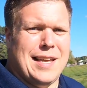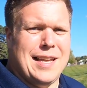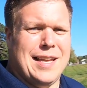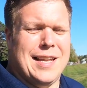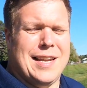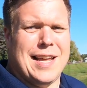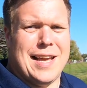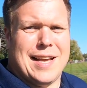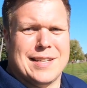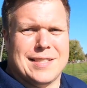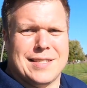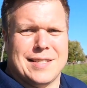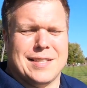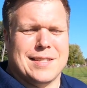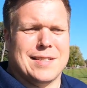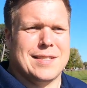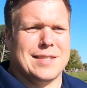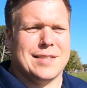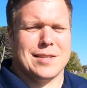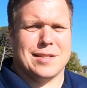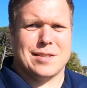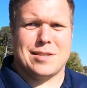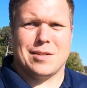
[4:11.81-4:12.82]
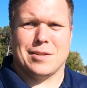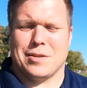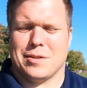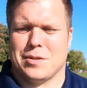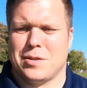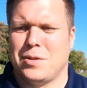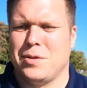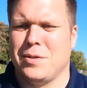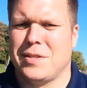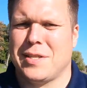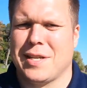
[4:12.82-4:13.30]
in essence, so
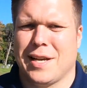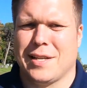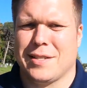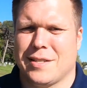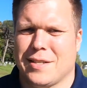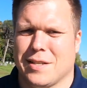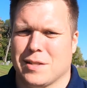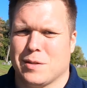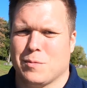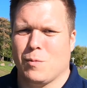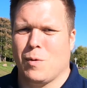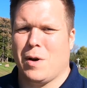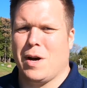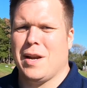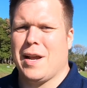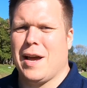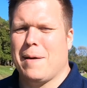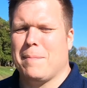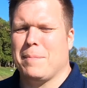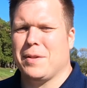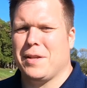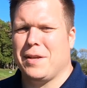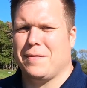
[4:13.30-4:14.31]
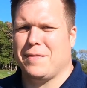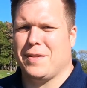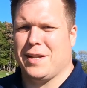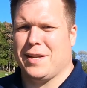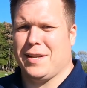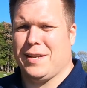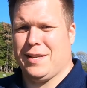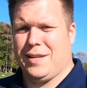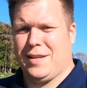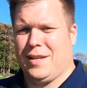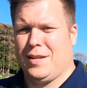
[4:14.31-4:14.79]
there's two sides to this. One, I believe
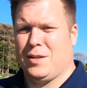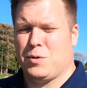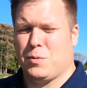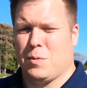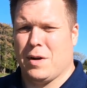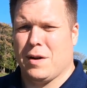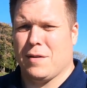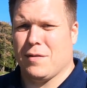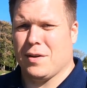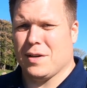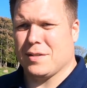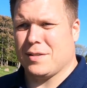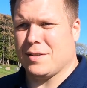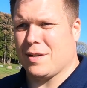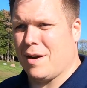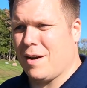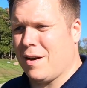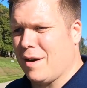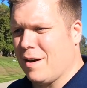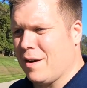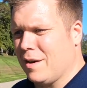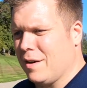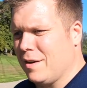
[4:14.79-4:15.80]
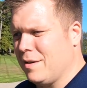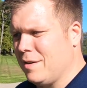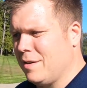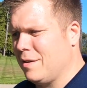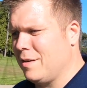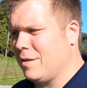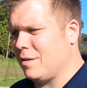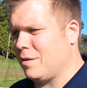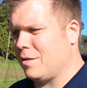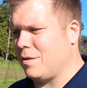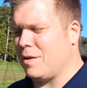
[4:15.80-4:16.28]
that each one of us are
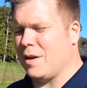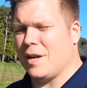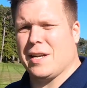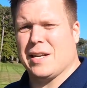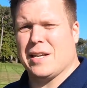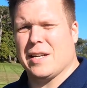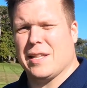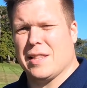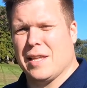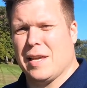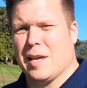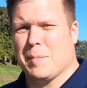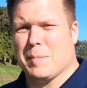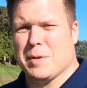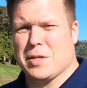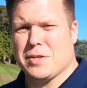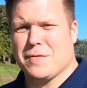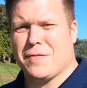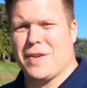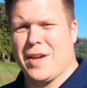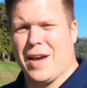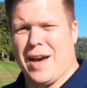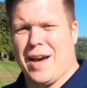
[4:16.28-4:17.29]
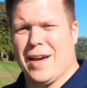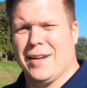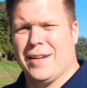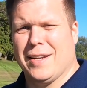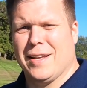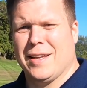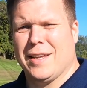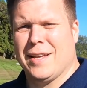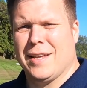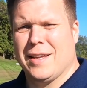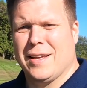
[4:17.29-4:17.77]
created in the image of God.